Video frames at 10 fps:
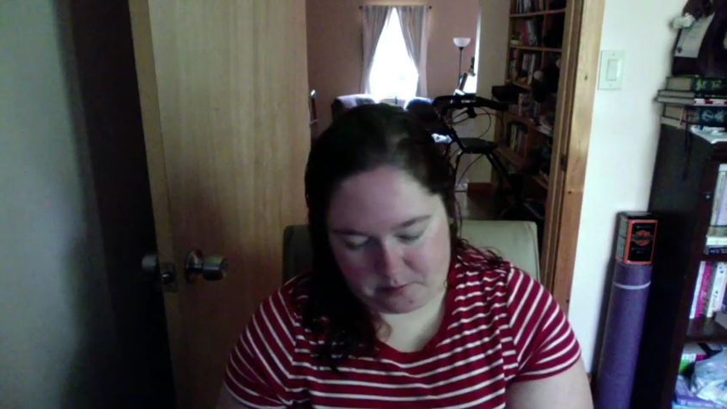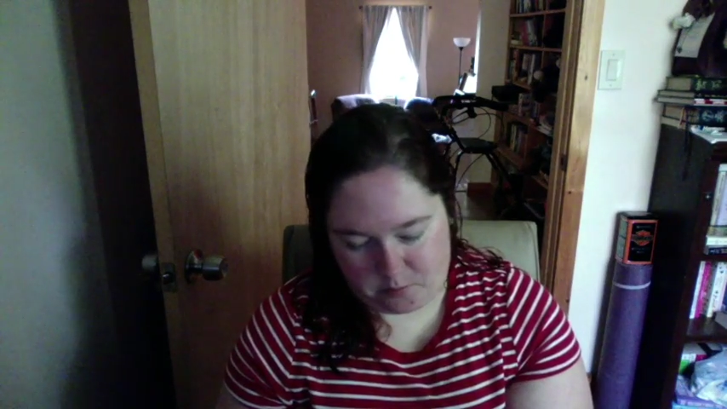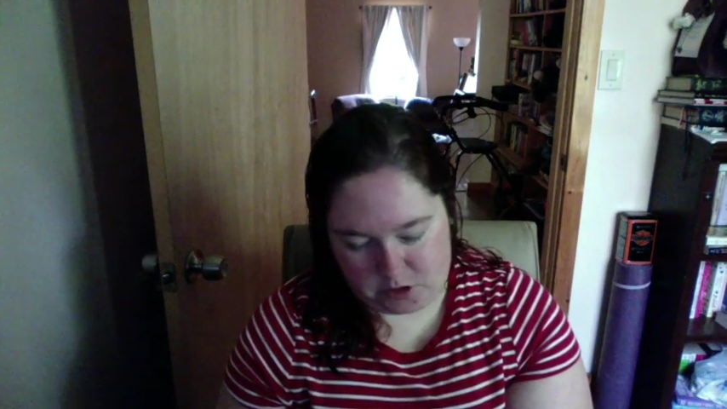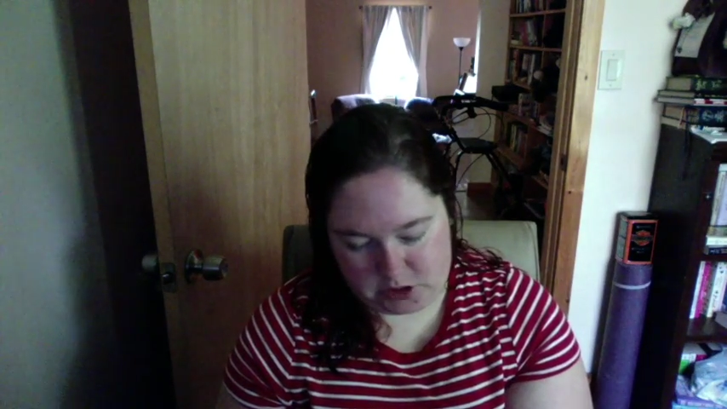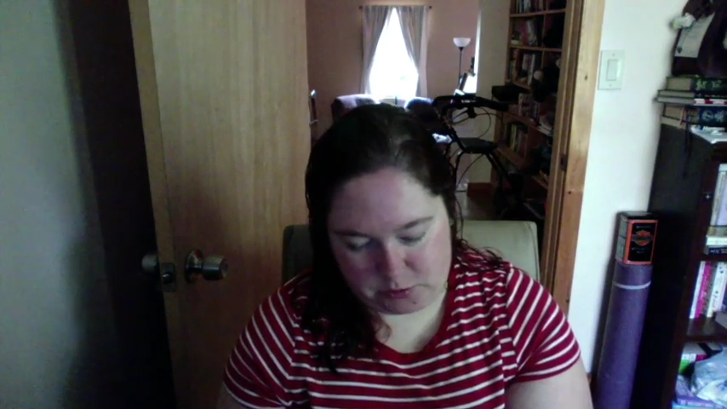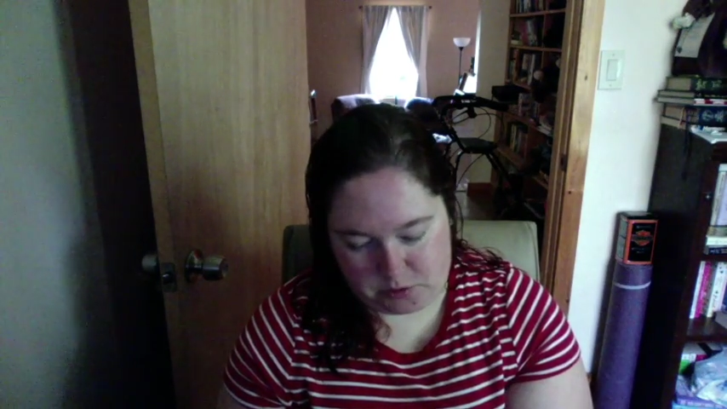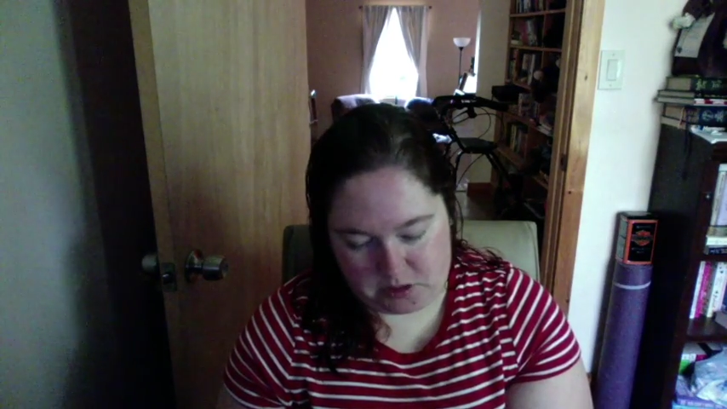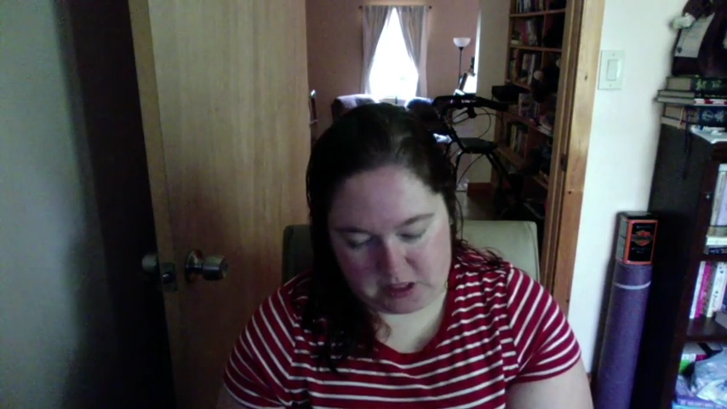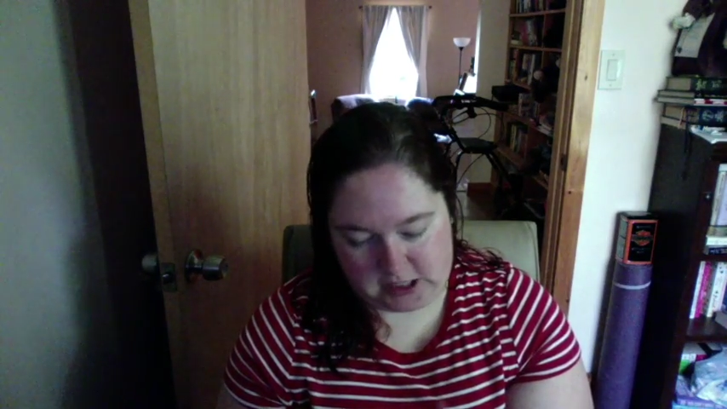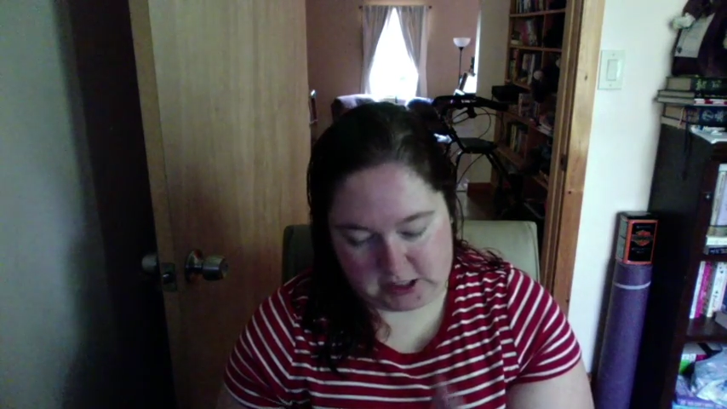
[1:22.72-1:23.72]
which is what
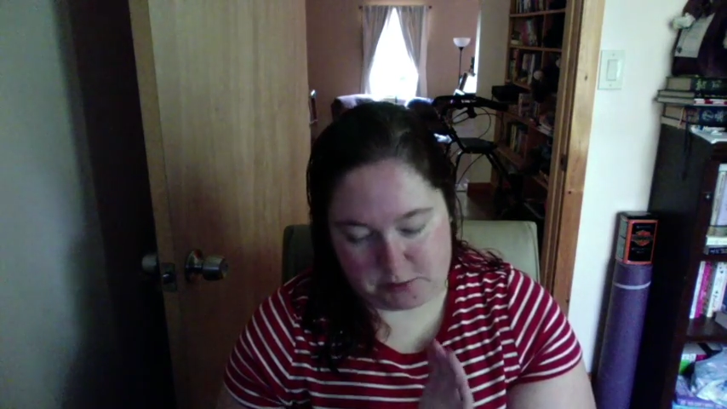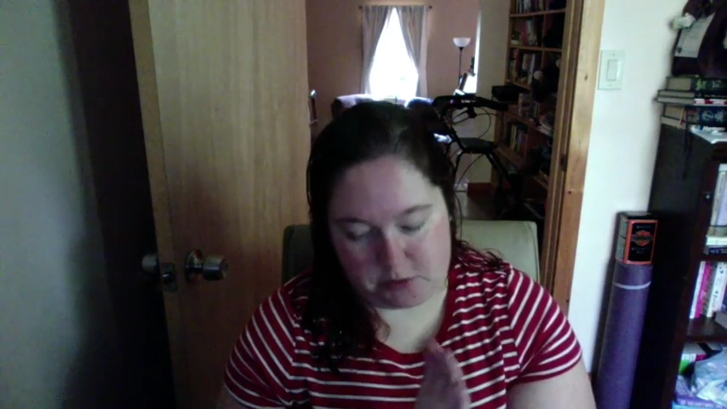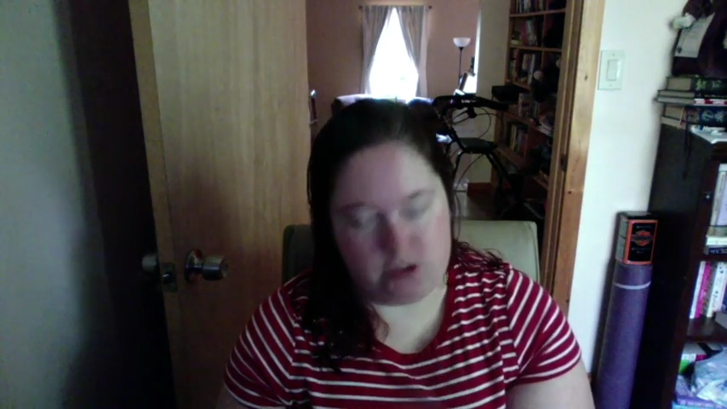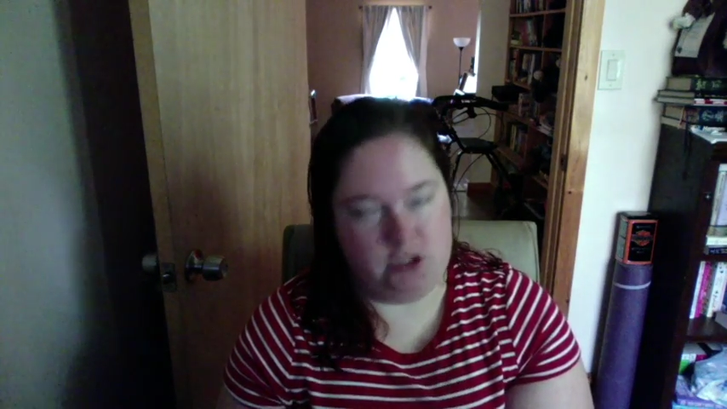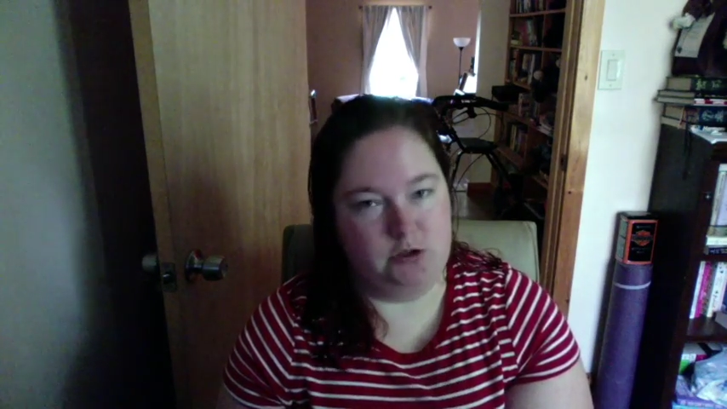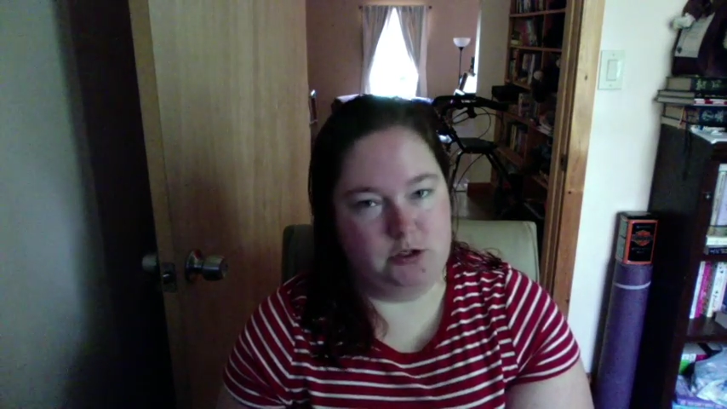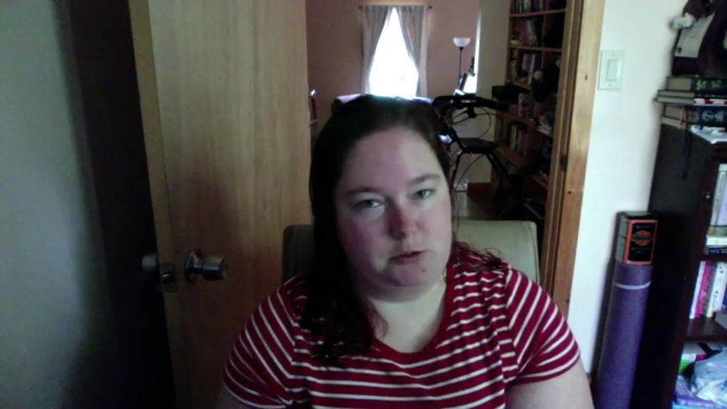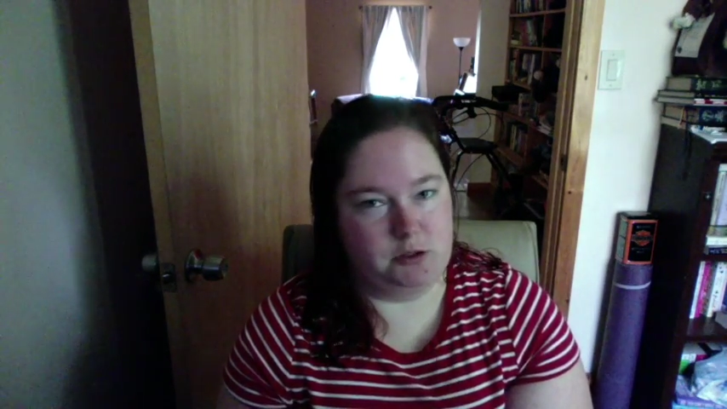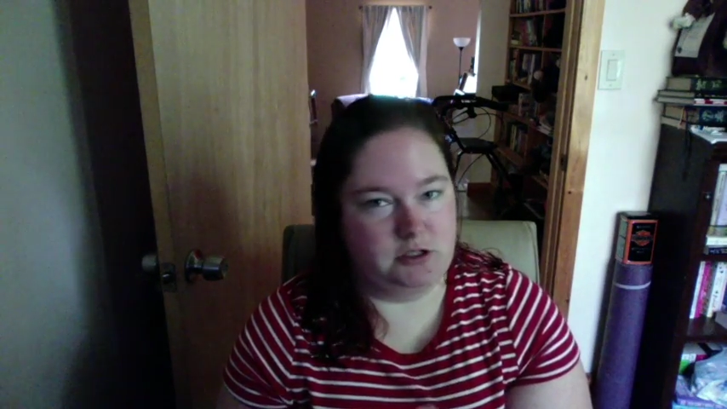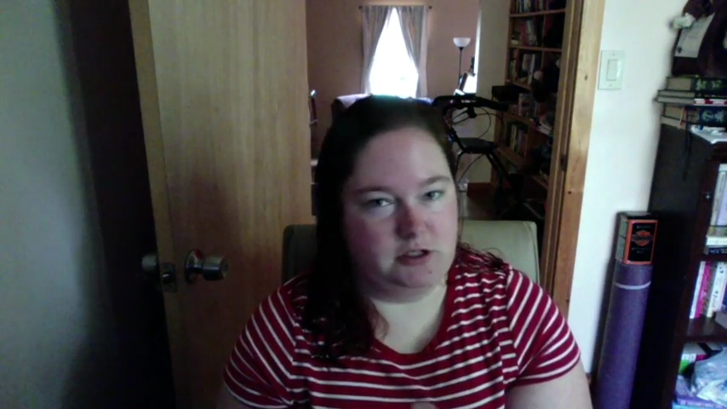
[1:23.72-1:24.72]
this is supposed to do. It's
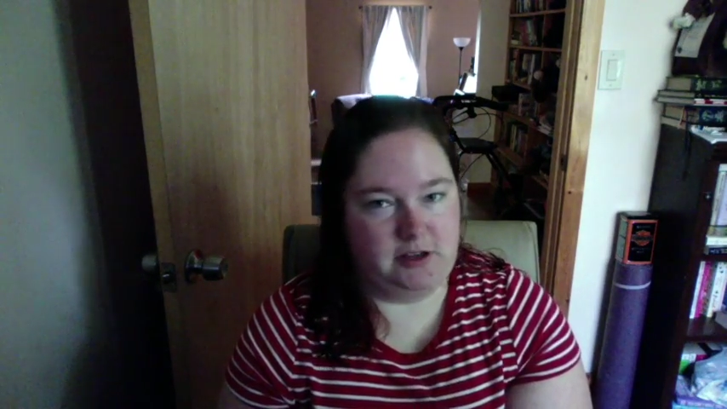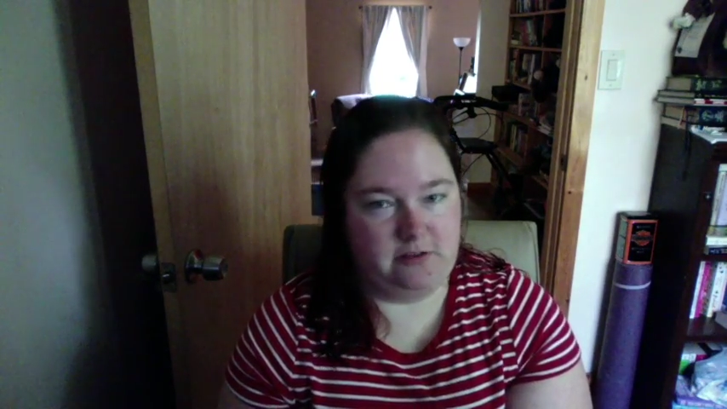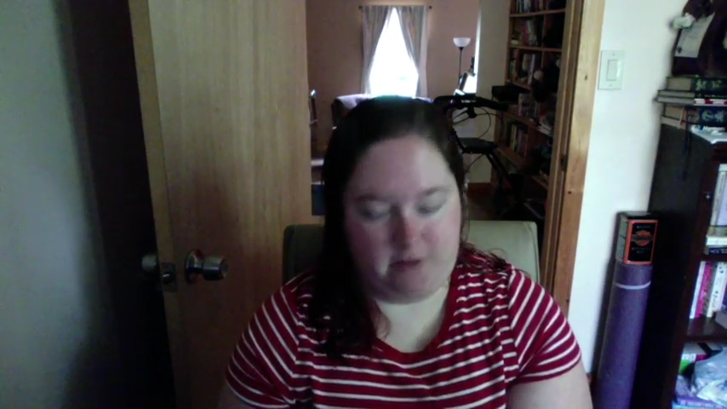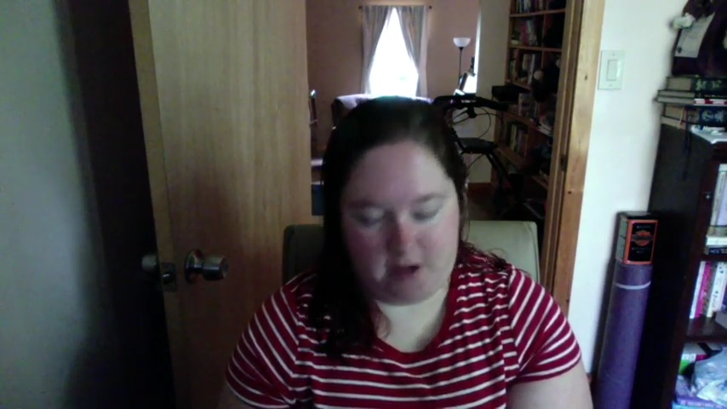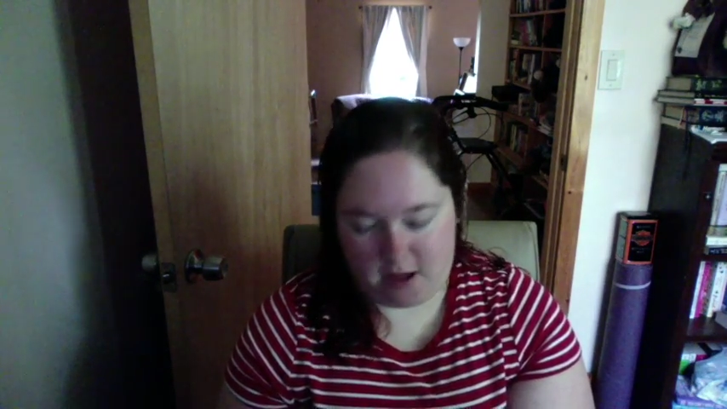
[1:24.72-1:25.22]
supposed to leave